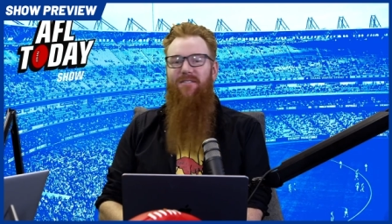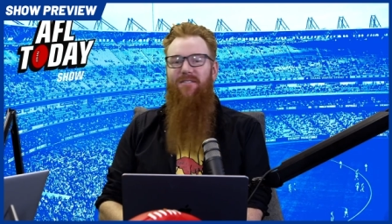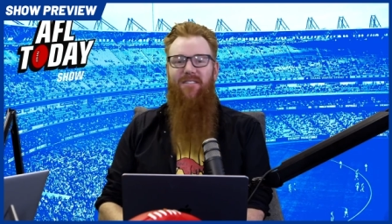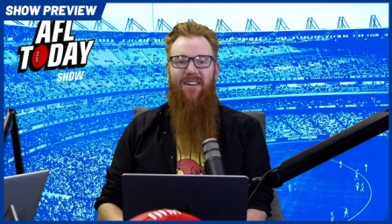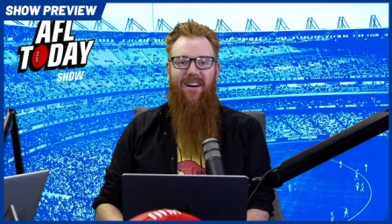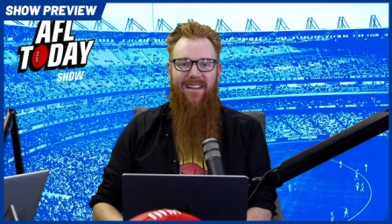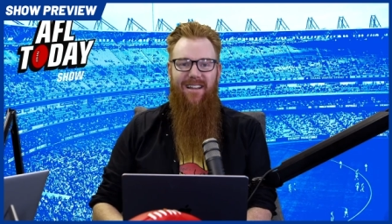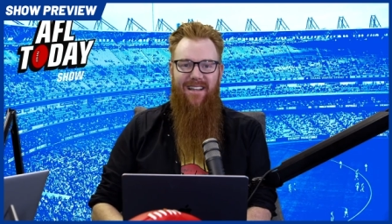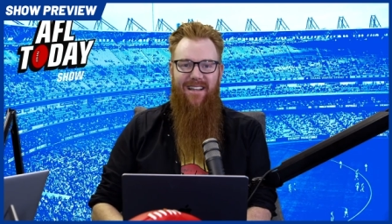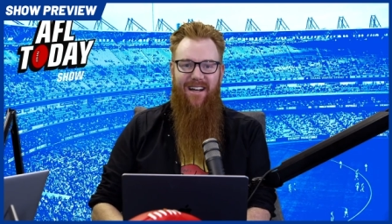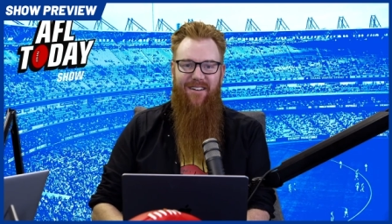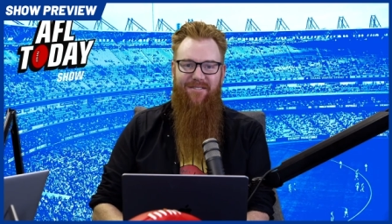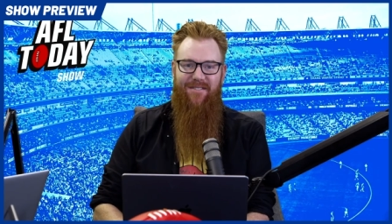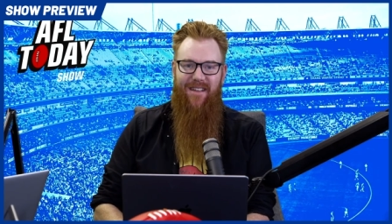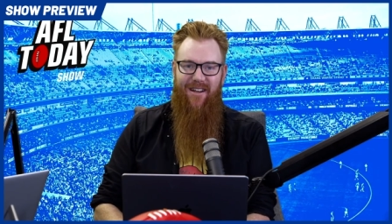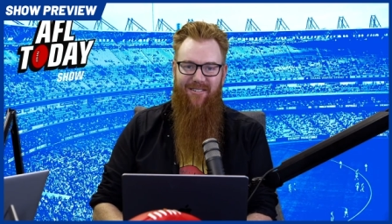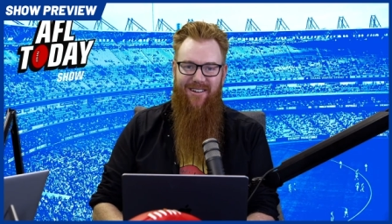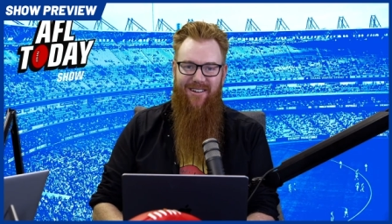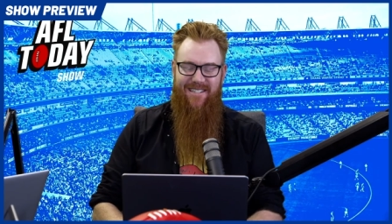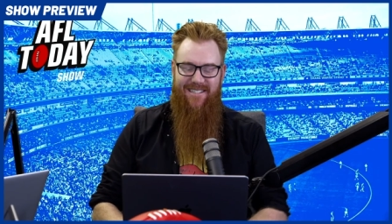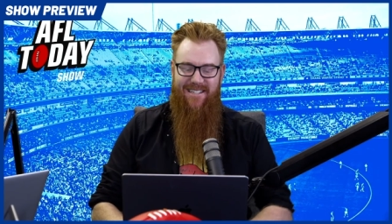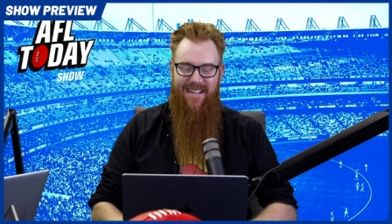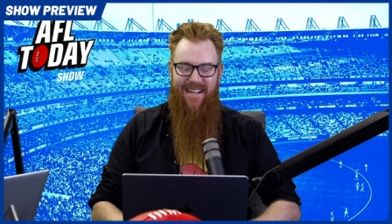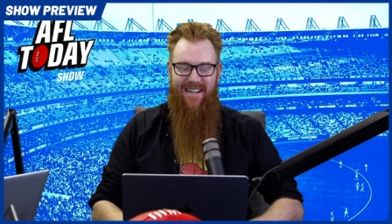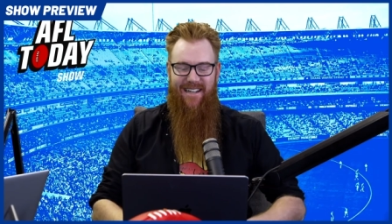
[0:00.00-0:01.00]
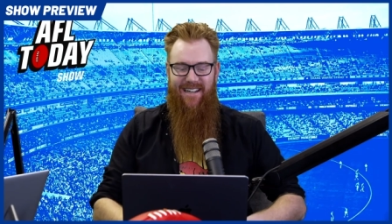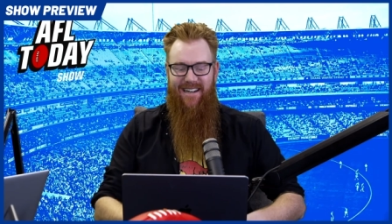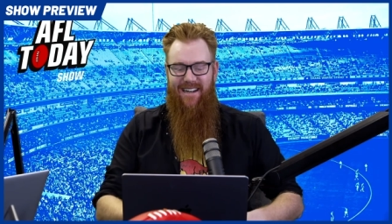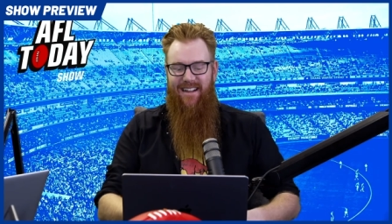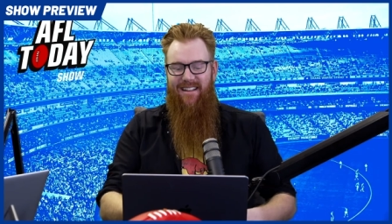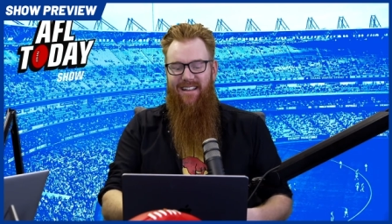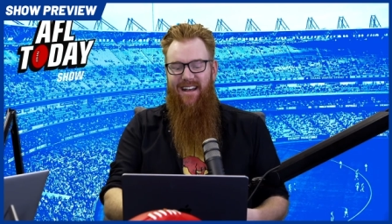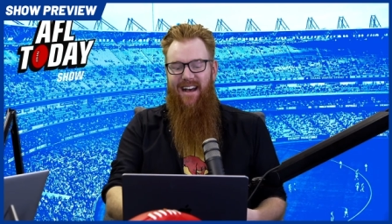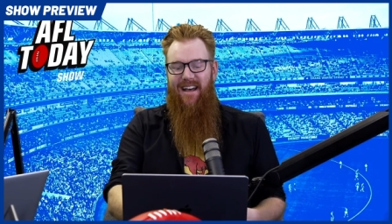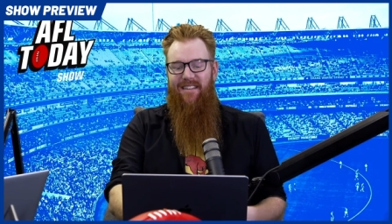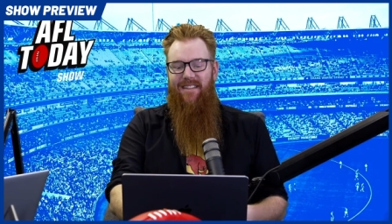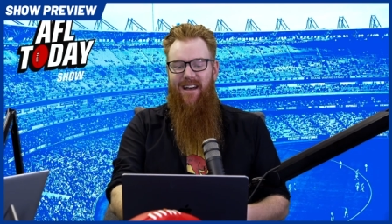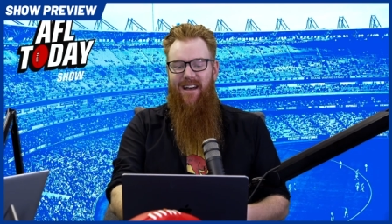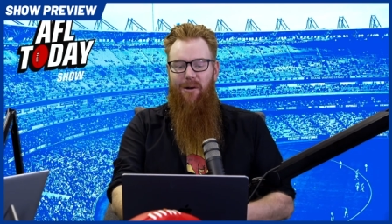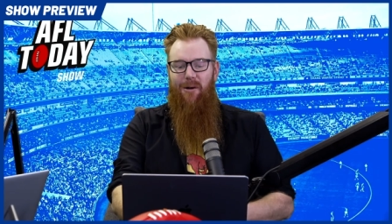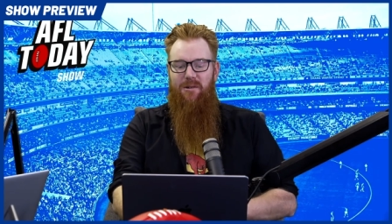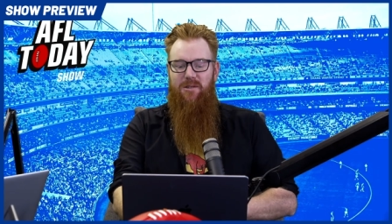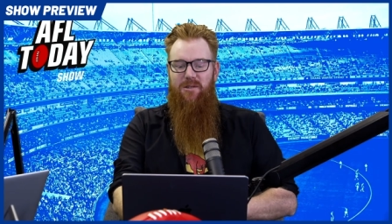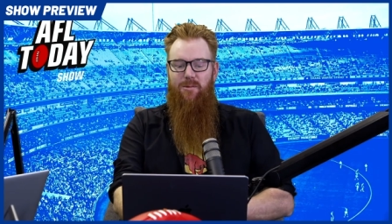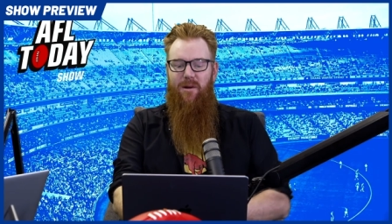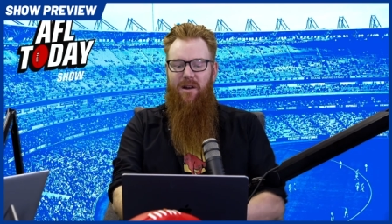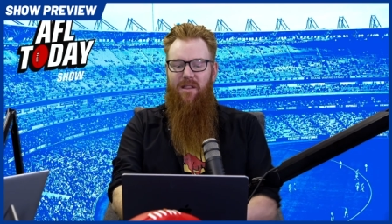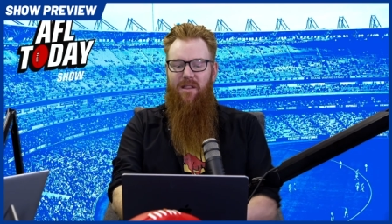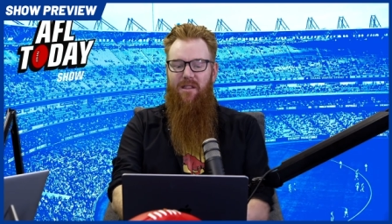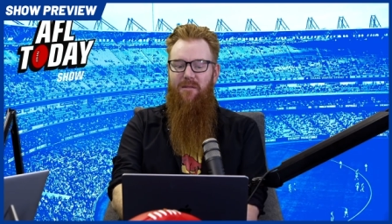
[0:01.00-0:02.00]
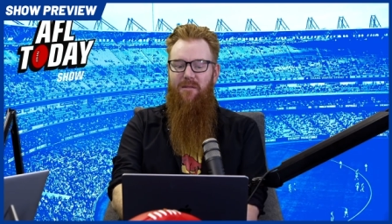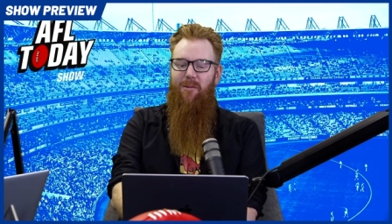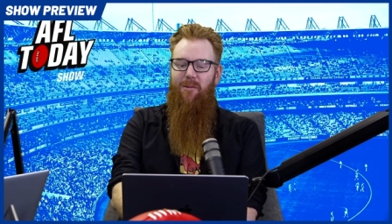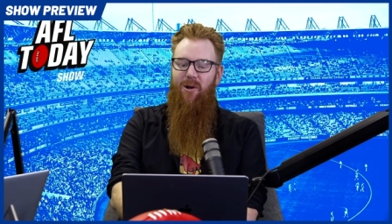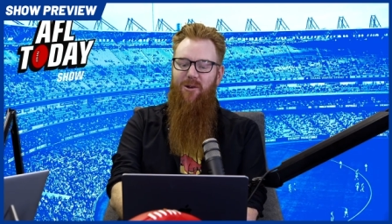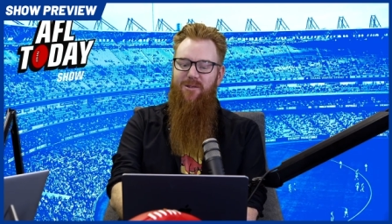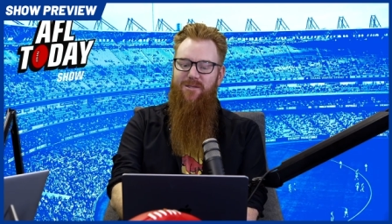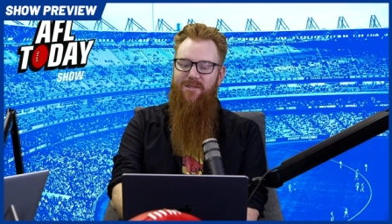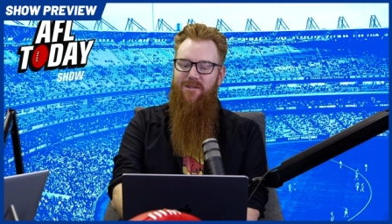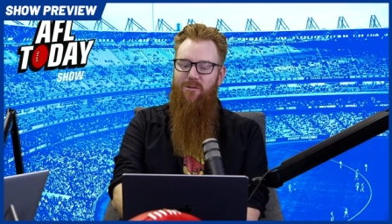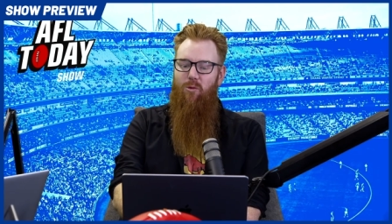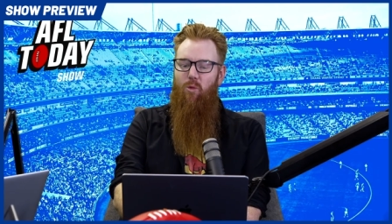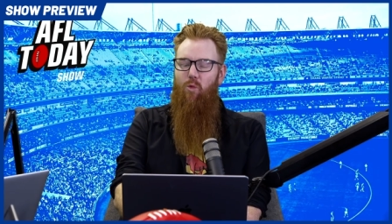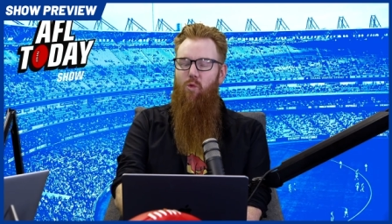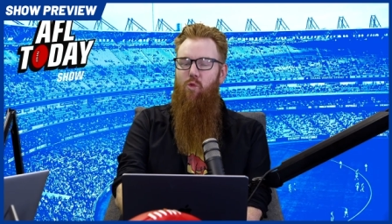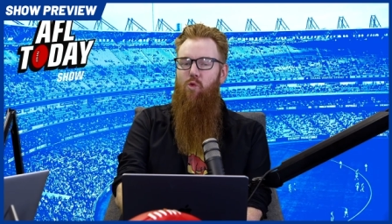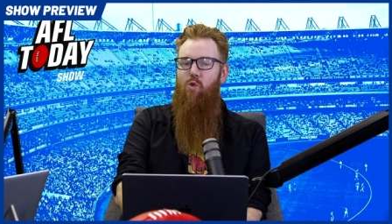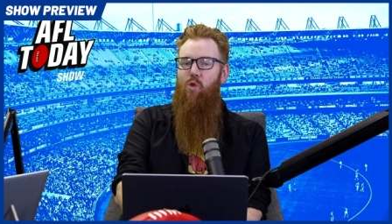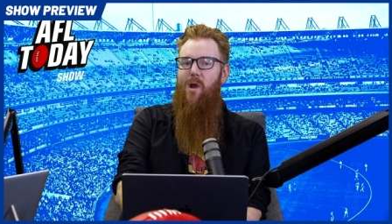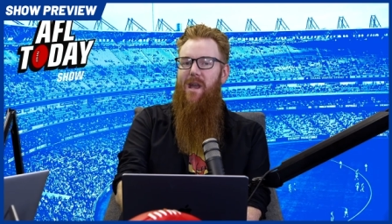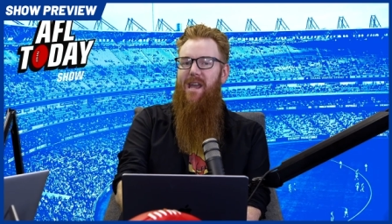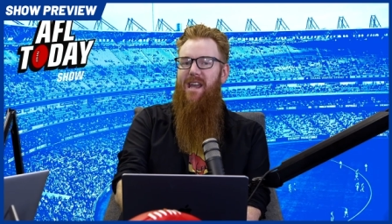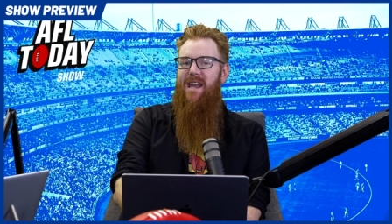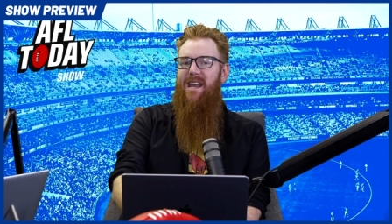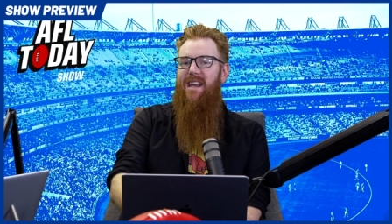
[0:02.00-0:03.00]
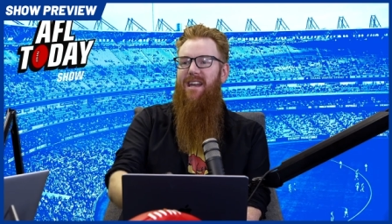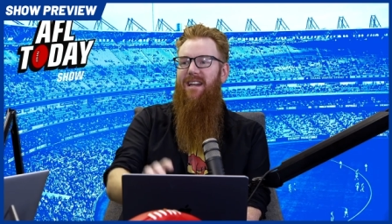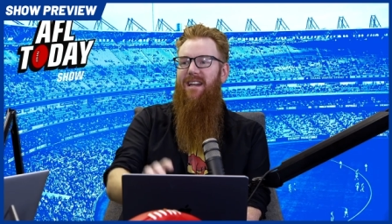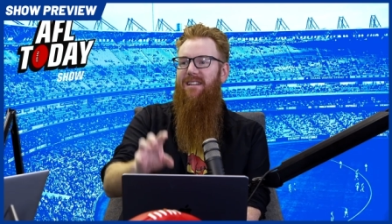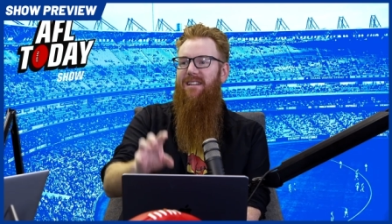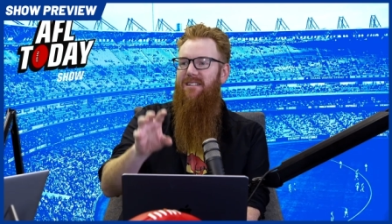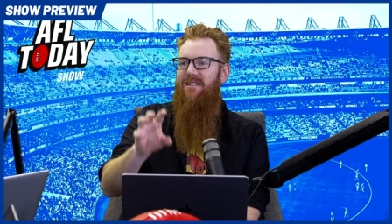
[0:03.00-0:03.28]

I, I loved every second of that. That was one of the most weird,